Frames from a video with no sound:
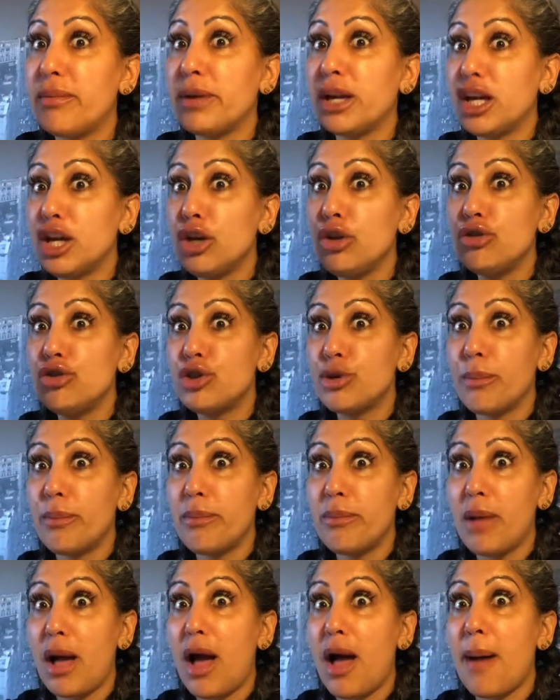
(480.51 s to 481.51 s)
a huge
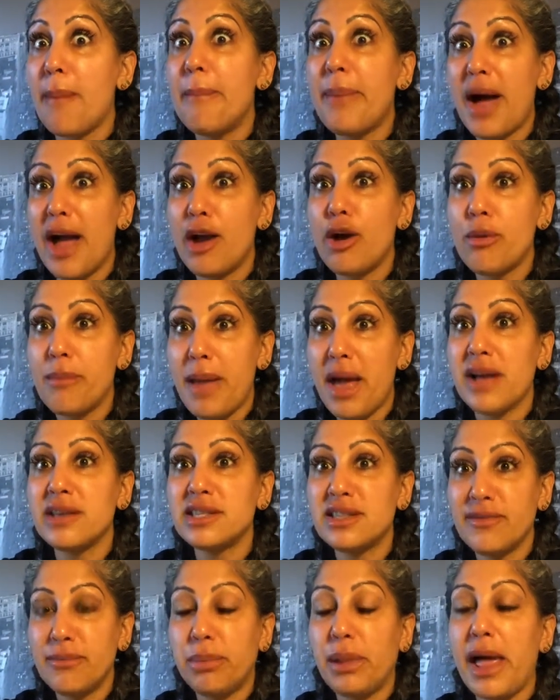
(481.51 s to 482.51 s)

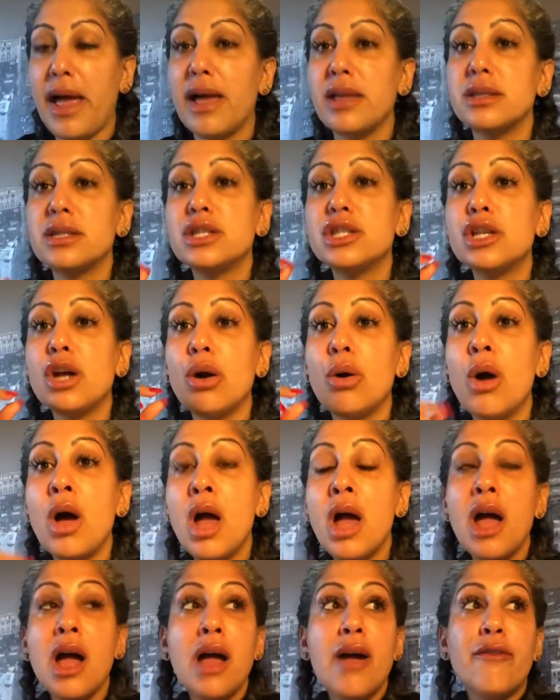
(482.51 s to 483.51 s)
biomass of plant. So
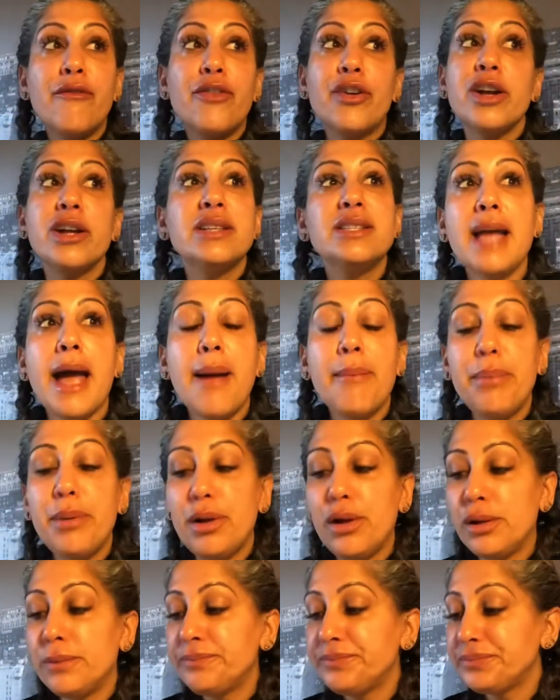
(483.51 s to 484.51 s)
for
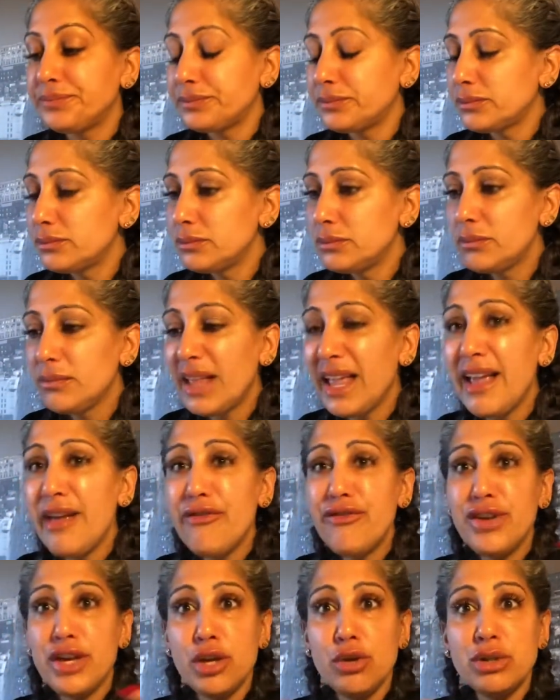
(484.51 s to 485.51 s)
example,
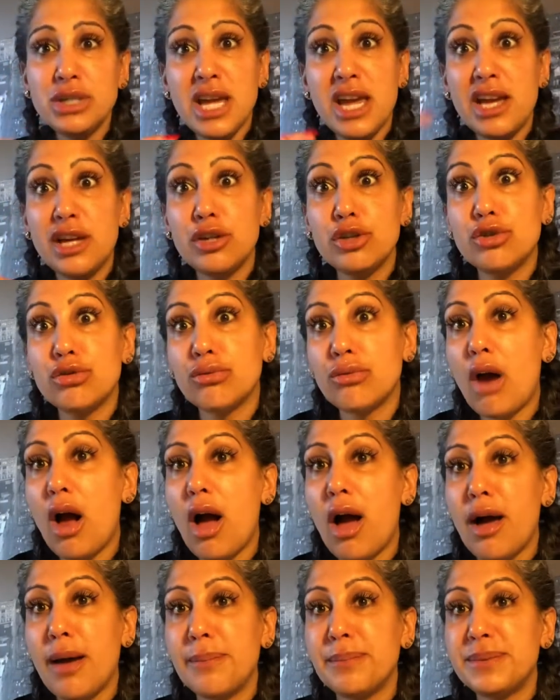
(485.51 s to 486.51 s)
if you take
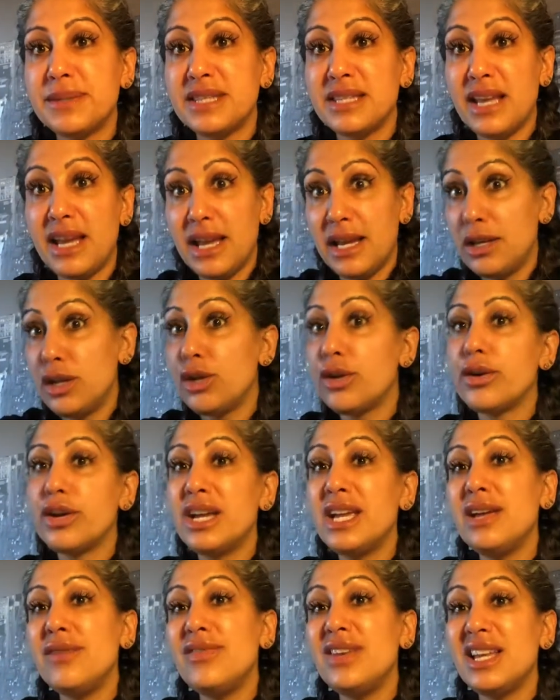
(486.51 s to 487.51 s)
drops in your
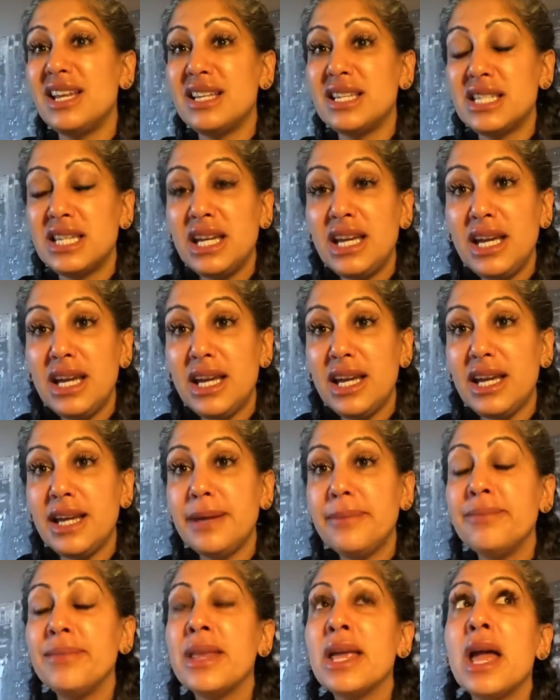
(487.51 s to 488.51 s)
evening
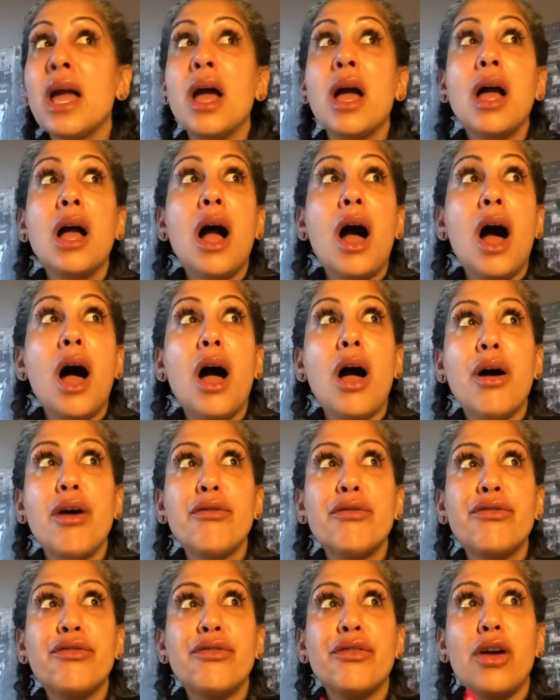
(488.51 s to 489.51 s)
tea
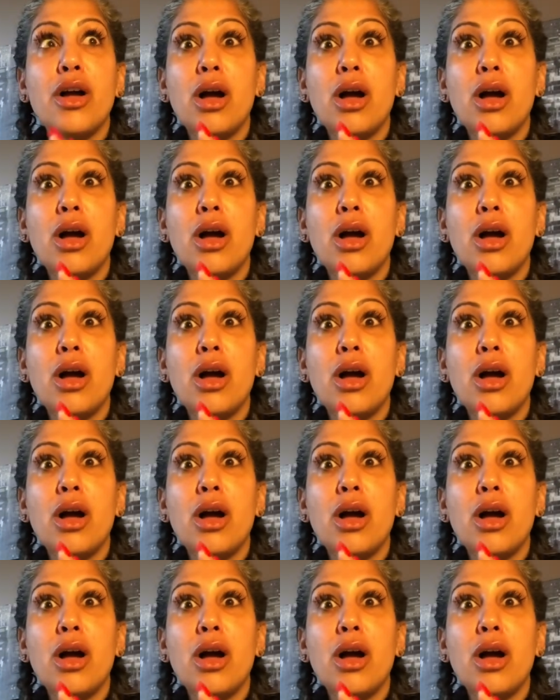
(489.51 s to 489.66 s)
of